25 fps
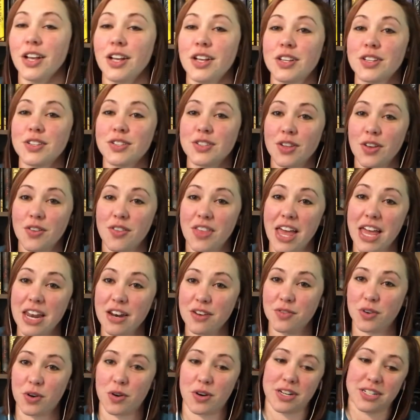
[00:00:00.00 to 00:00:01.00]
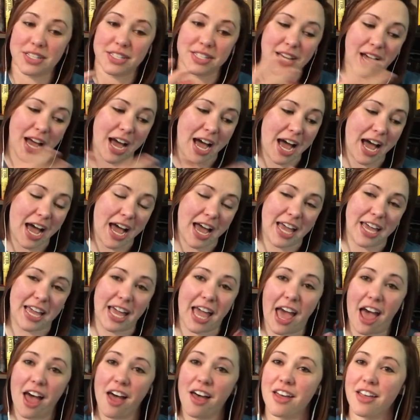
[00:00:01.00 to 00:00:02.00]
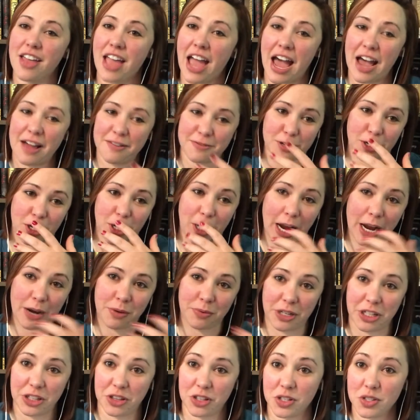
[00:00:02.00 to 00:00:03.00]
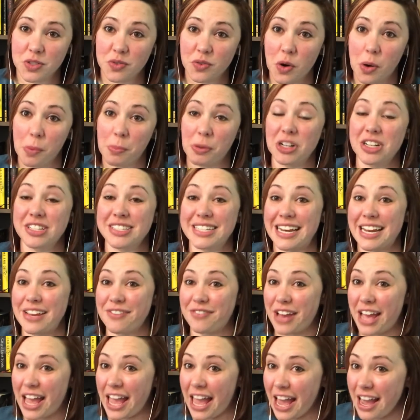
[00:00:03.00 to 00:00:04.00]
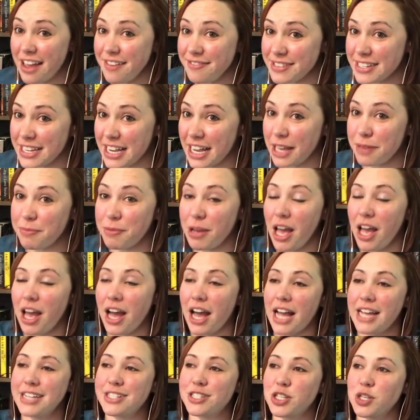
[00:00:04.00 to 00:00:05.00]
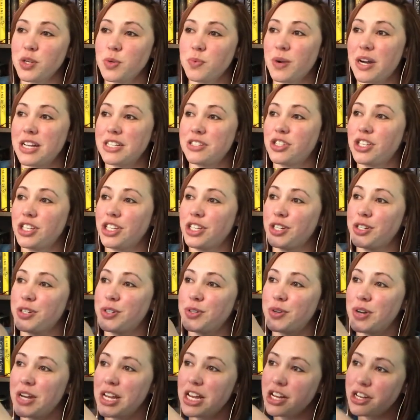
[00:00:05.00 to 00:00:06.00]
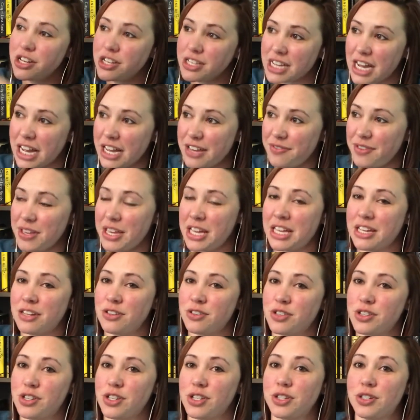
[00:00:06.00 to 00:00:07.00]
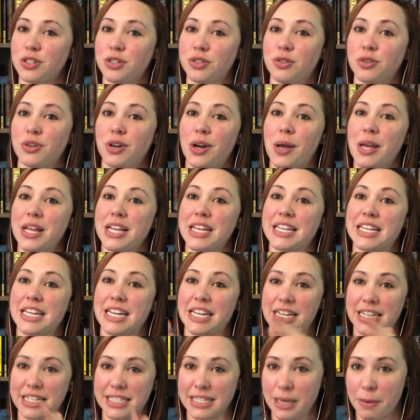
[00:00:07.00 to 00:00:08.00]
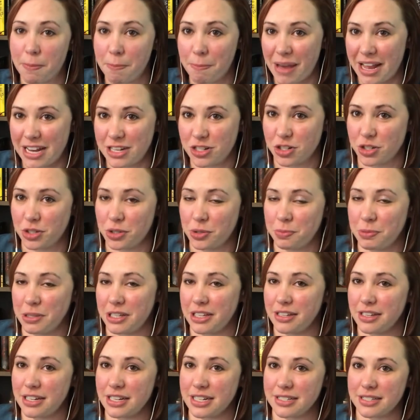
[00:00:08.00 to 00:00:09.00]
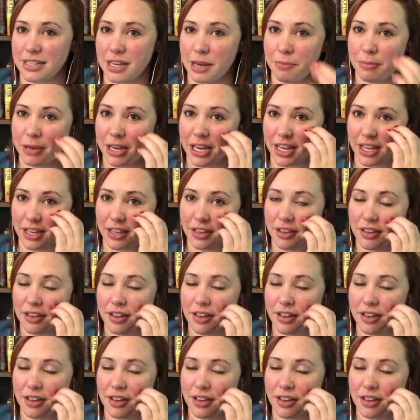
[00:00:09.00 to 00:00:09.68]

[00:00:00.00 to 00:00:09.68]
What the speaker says: So then, of course, after I read those 4 books, and if I have time, I do want to dive into getting some magical abilities on my